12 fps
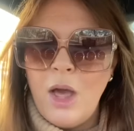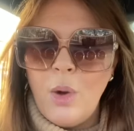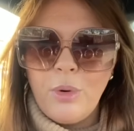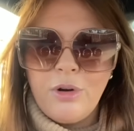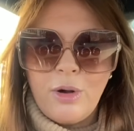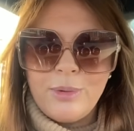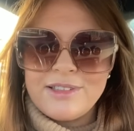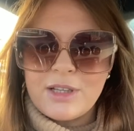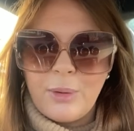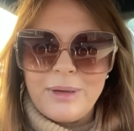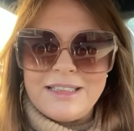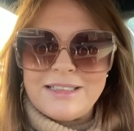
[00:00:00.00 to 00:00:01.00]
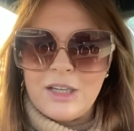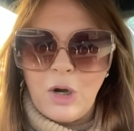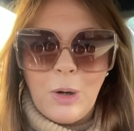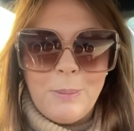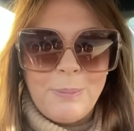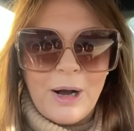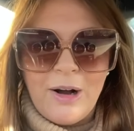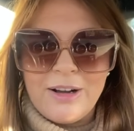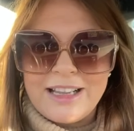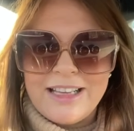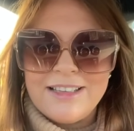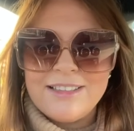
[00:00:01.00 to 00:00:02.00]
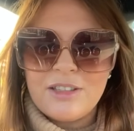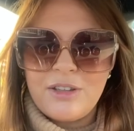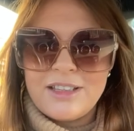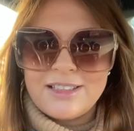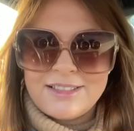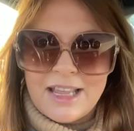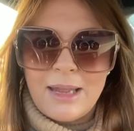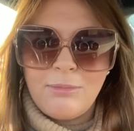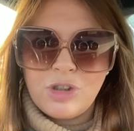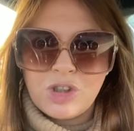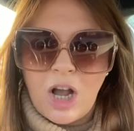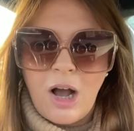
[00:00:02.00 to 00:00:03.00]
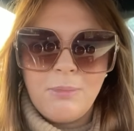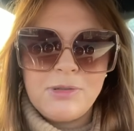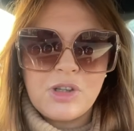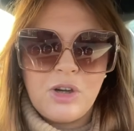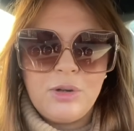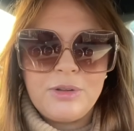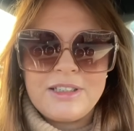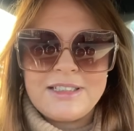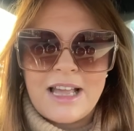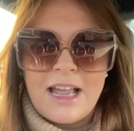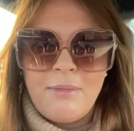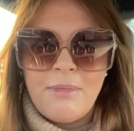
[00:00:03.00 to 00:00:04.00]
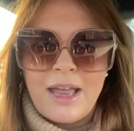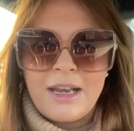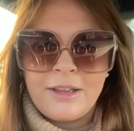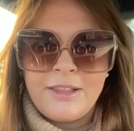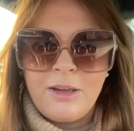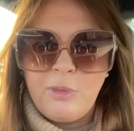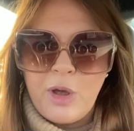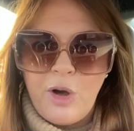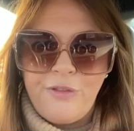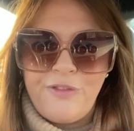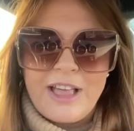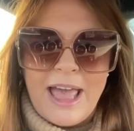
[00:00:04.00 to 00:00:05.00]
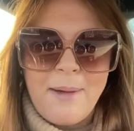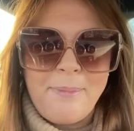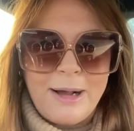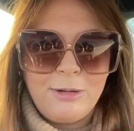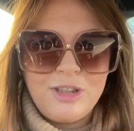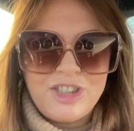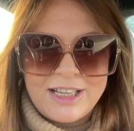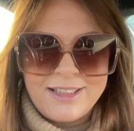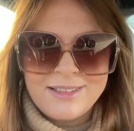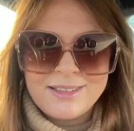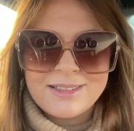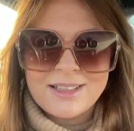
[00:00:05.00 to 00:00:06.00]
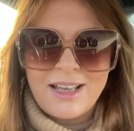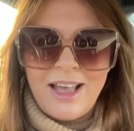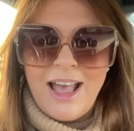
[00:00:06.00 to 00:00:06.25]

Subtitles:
We're always going to Home Bargains and the same shops all the time. And I think we all forget about Jisk.